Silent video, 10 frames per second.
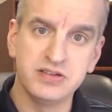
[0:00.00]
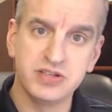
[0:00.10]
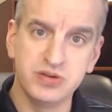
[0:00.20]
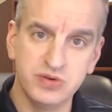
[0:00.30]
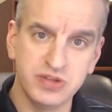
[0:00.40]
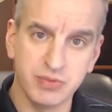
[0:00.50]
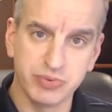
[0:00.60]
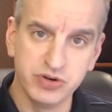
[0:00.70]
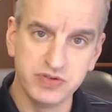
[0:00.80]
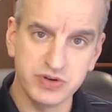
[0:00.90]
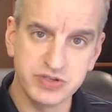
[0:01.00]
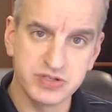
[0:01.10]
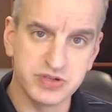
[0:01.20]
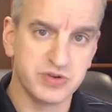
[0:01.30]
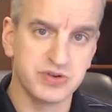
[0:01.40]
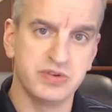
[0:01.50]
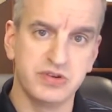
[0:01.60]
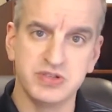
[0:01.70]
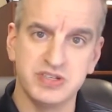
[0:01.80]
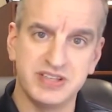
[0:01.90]
to the approvers, so
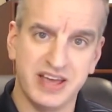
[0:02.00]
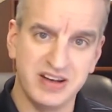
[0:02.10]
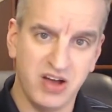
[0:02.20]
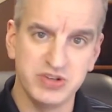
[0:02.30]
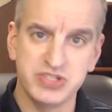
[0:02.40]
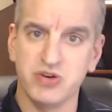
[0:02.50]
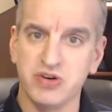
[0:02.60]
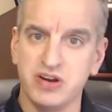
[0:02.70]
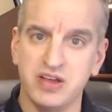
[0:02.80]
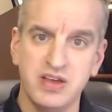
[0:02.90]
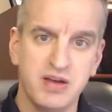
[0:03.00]
using technology or a